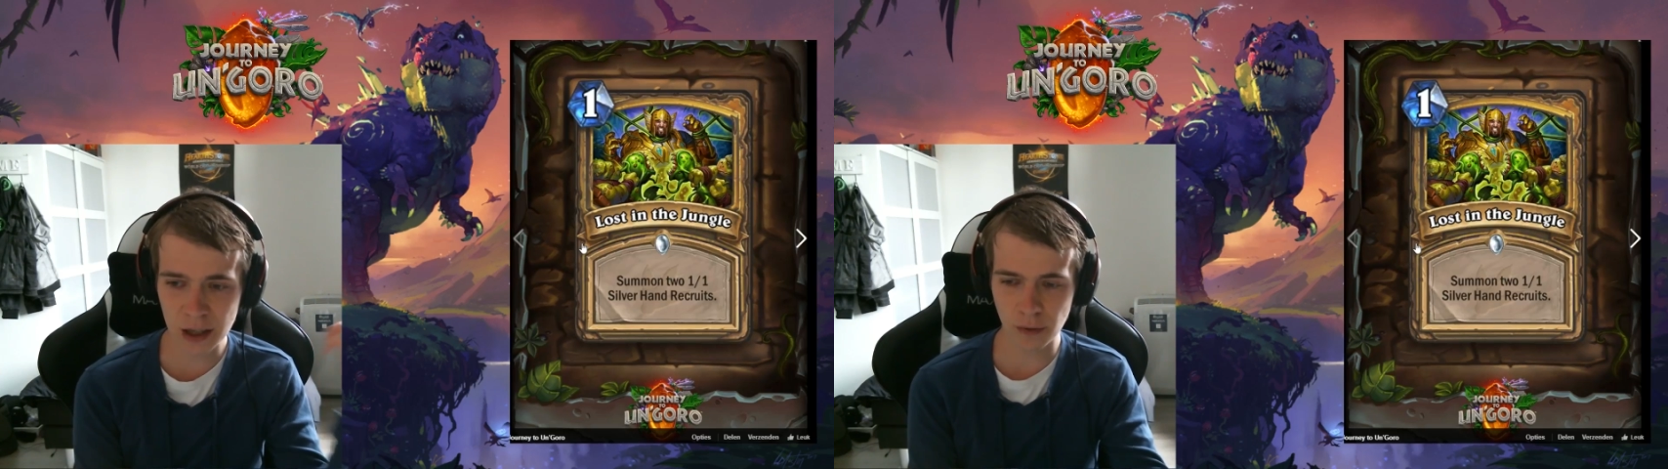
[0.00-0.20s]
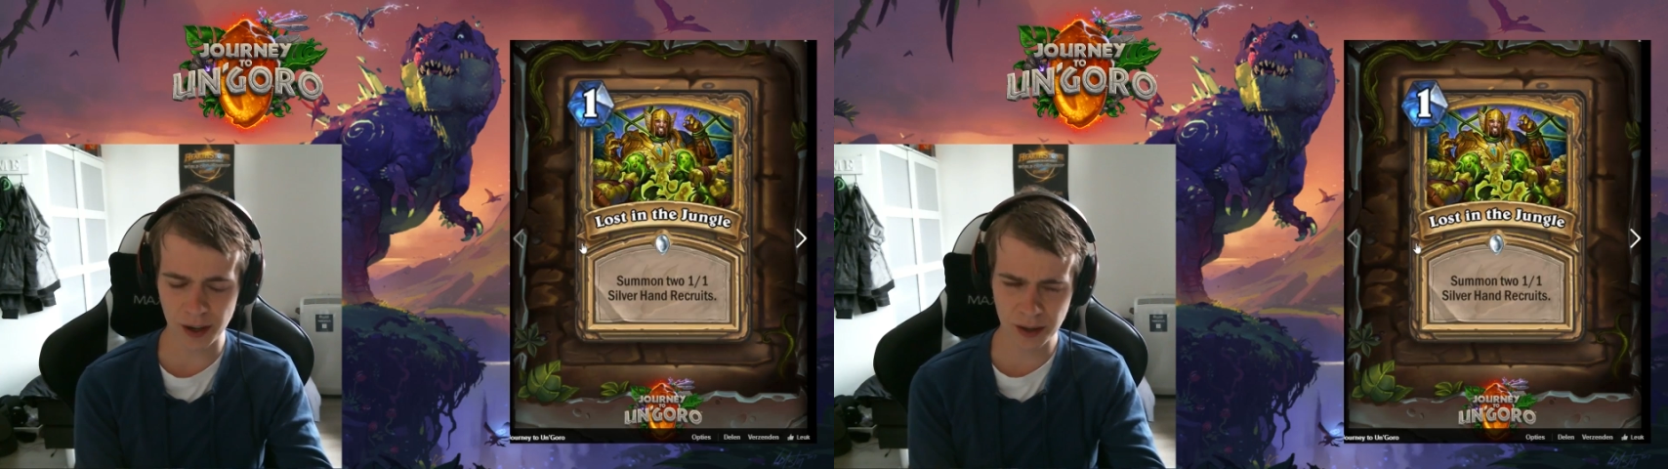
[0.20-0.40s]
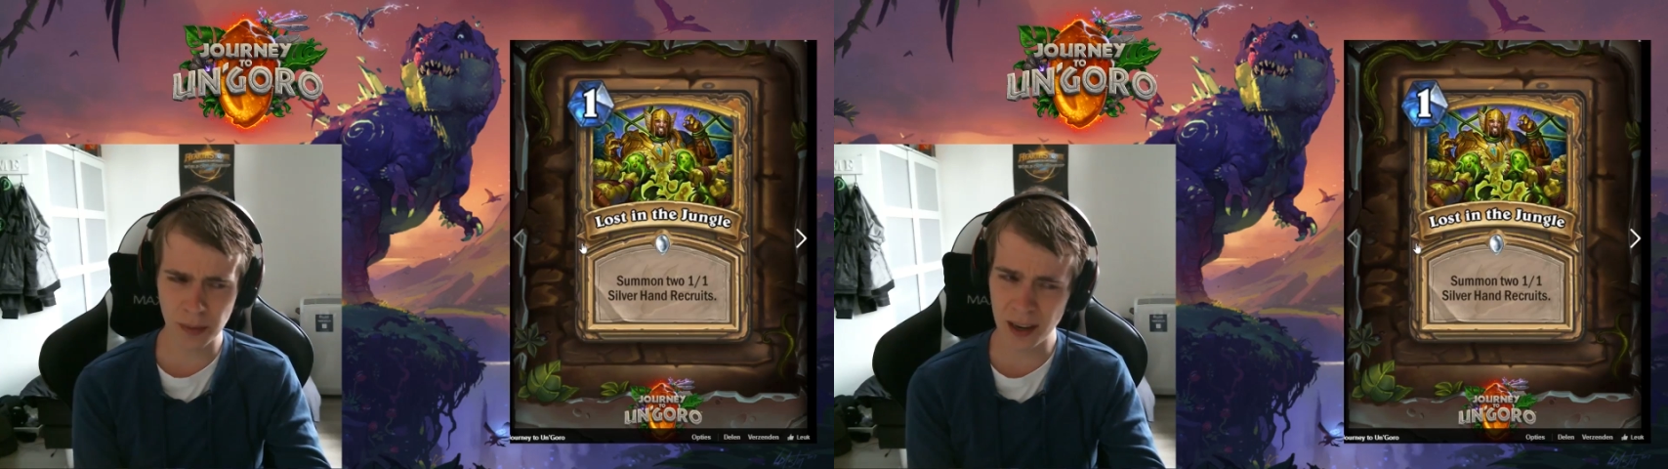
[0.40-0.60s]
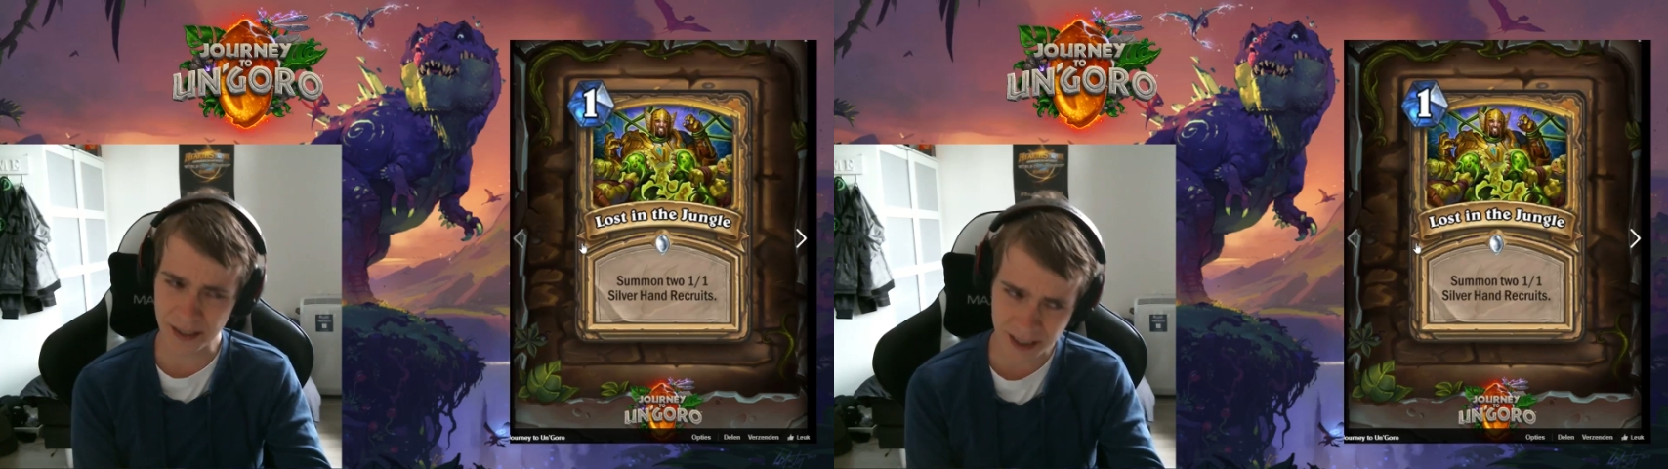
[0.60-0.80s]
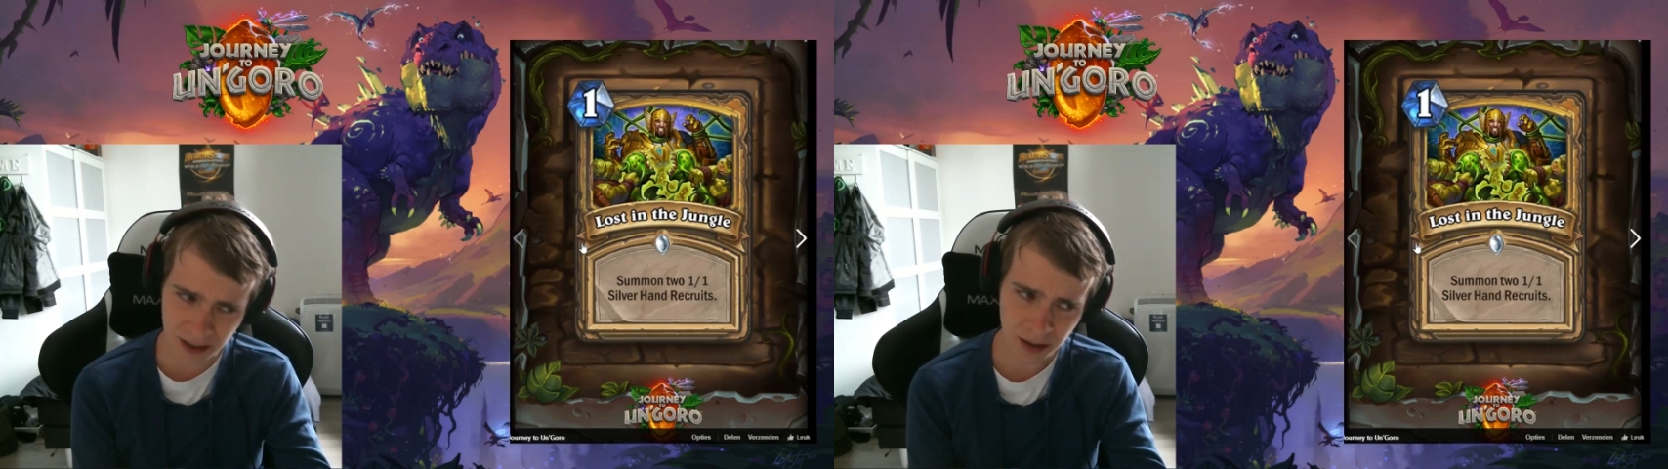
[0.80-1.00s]

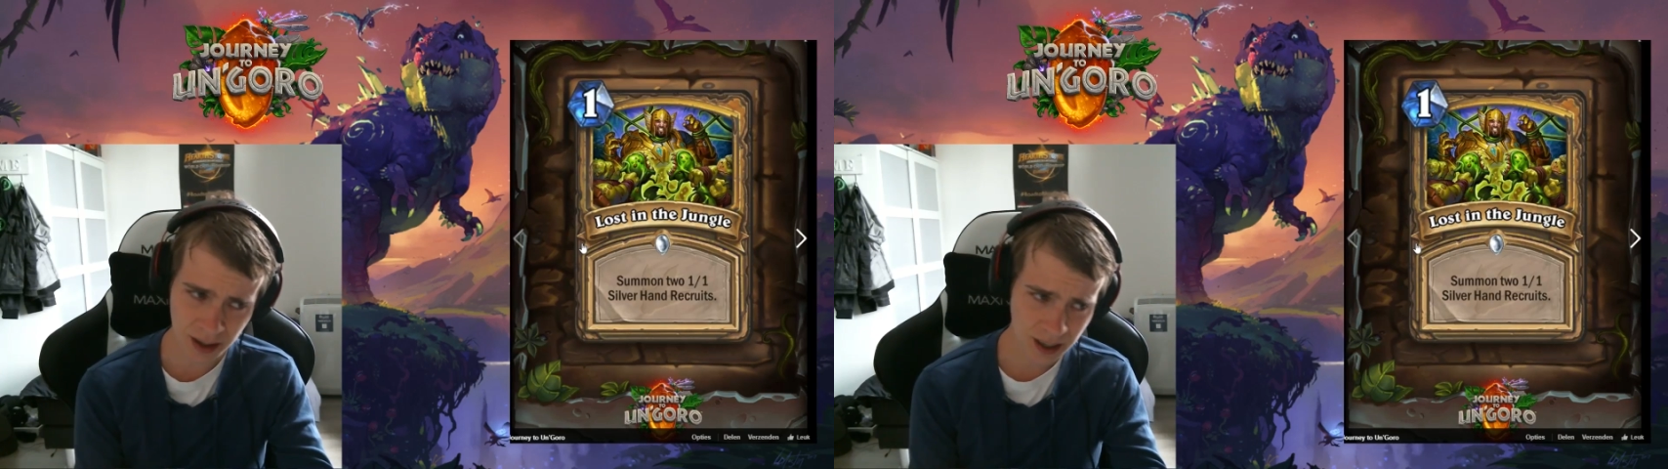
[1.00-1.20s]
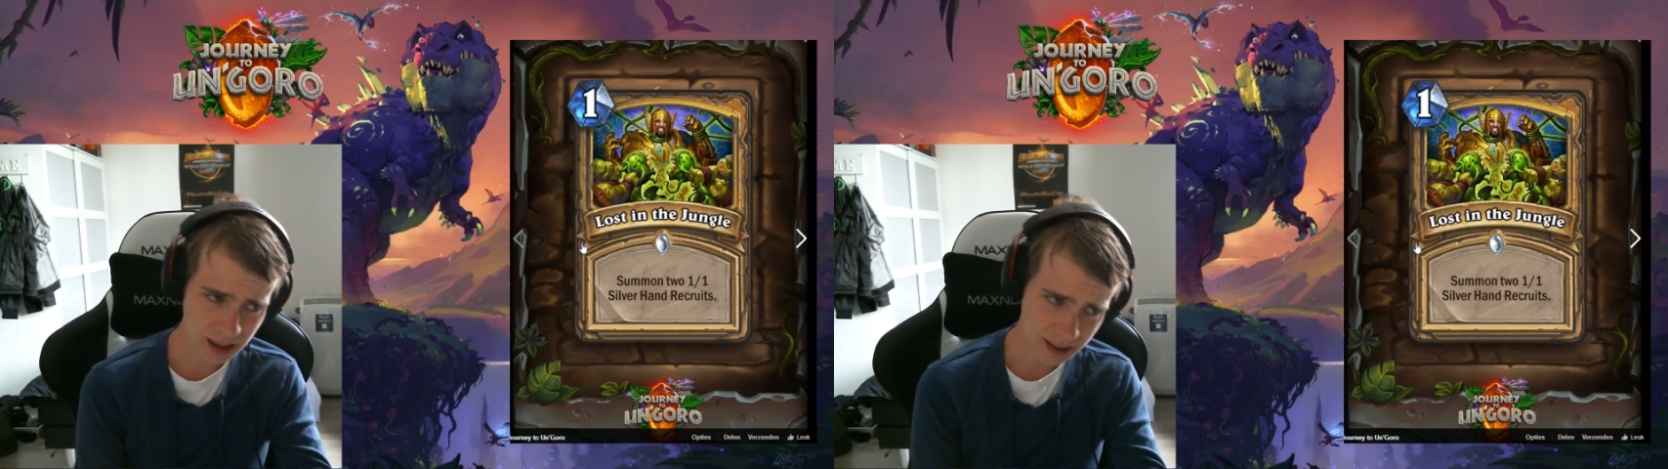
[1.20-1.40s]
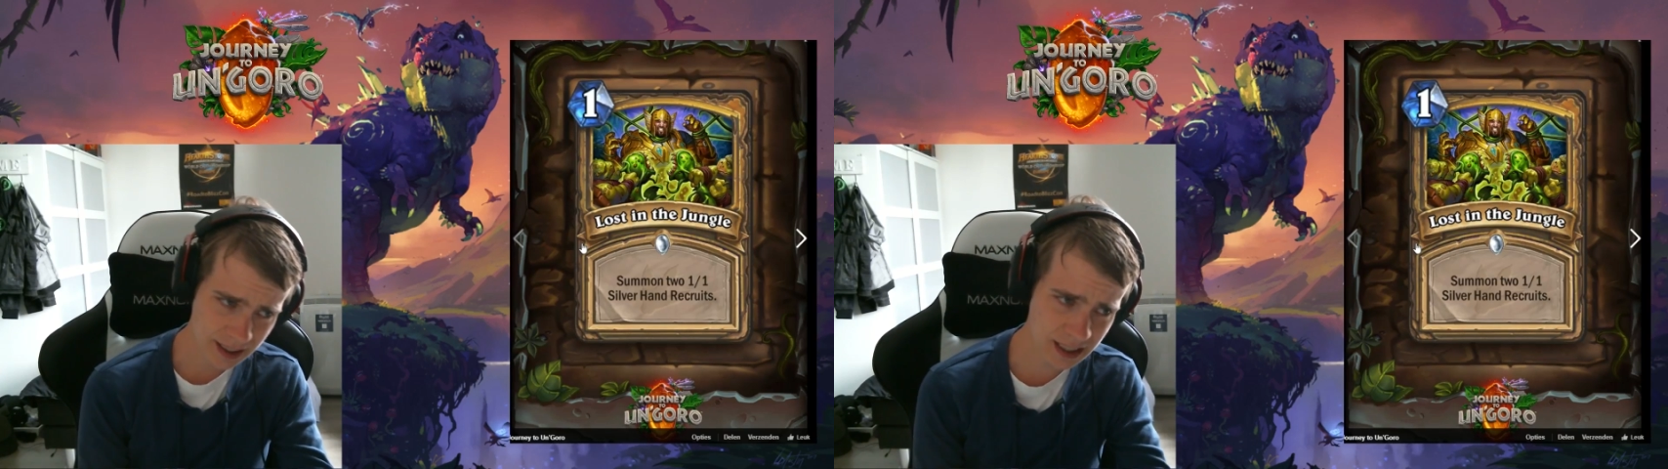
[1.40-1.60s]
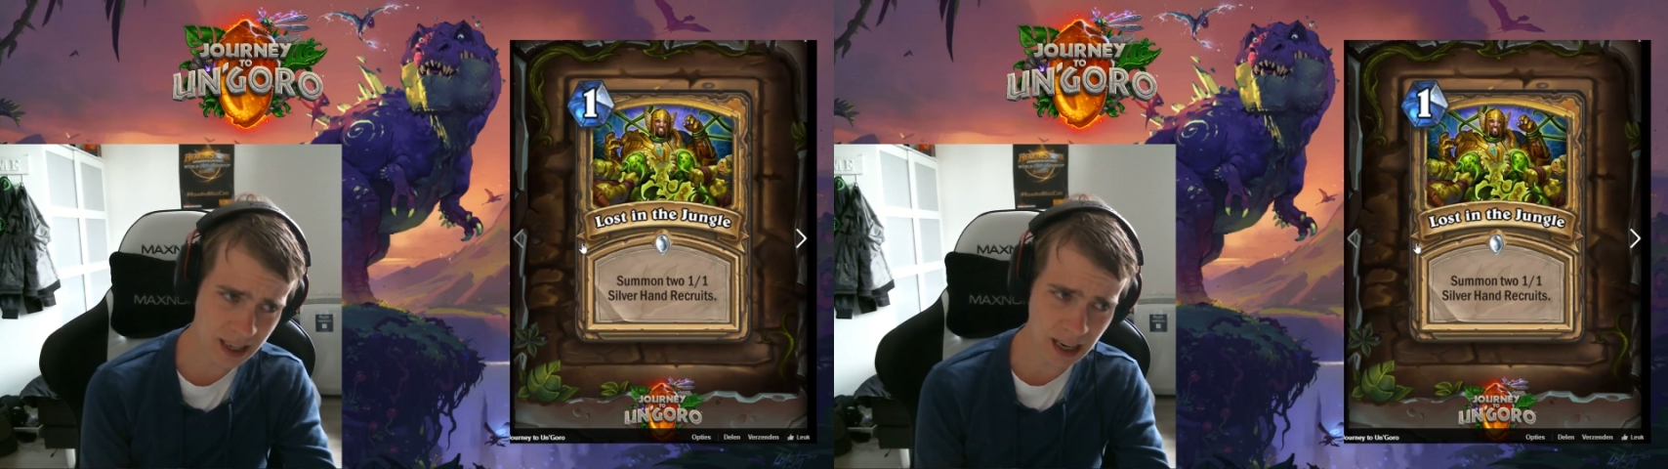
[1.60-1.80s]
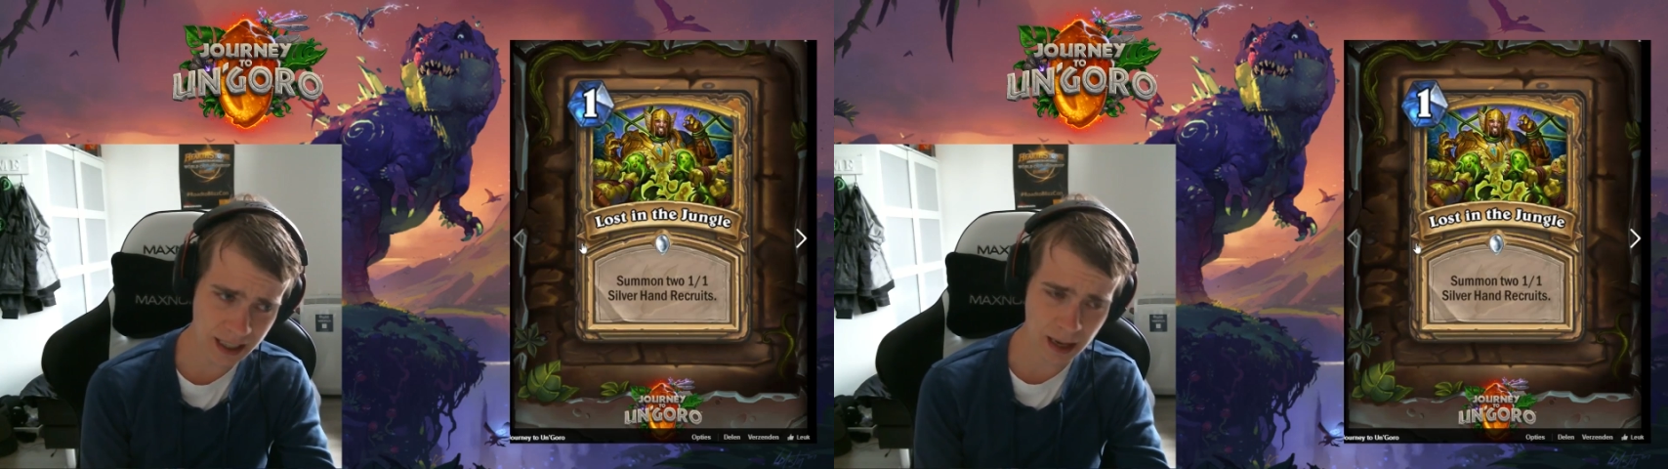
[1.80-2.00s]
Quartermaster, this
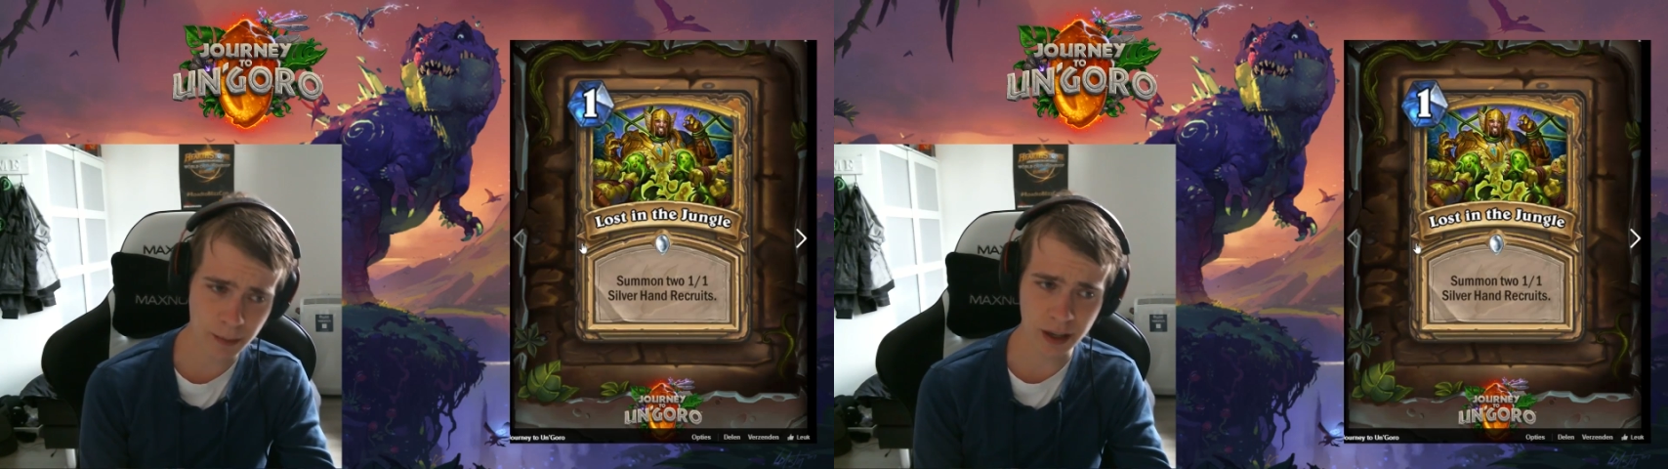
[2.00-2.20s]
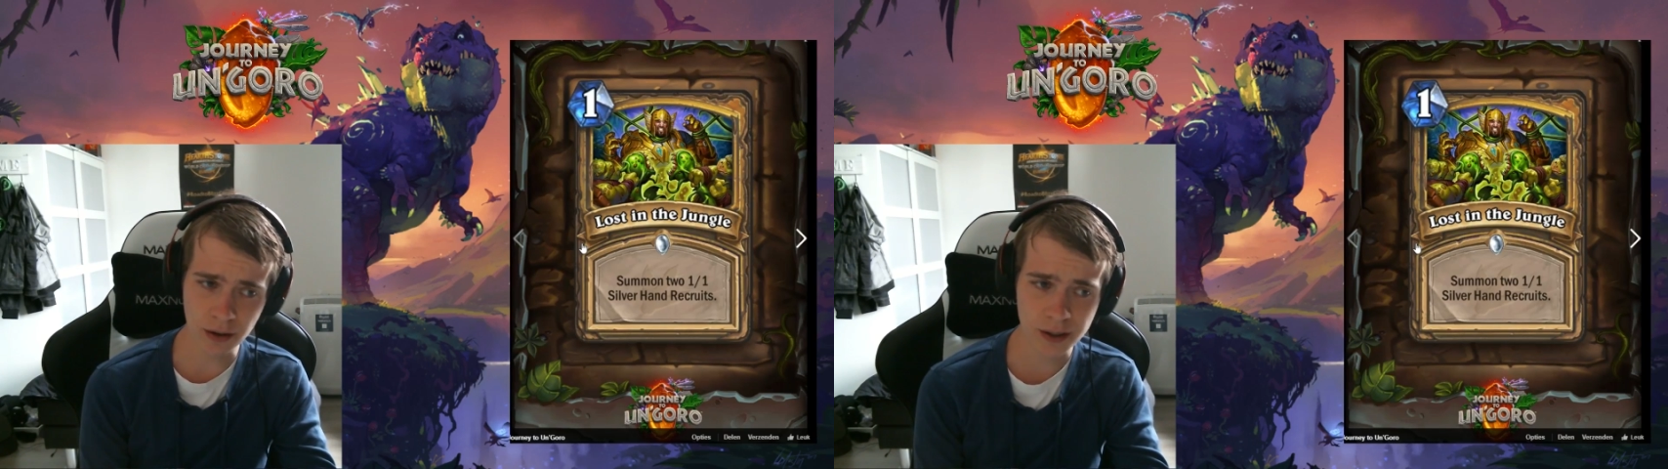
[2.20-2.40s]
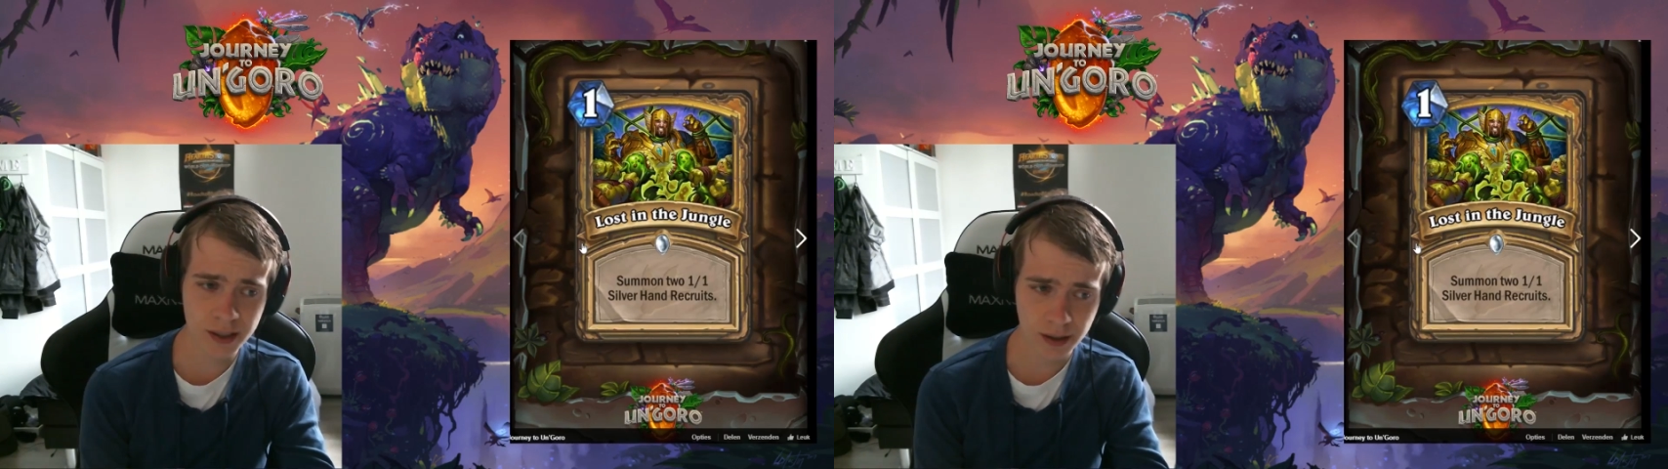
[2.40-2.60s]
card can be good.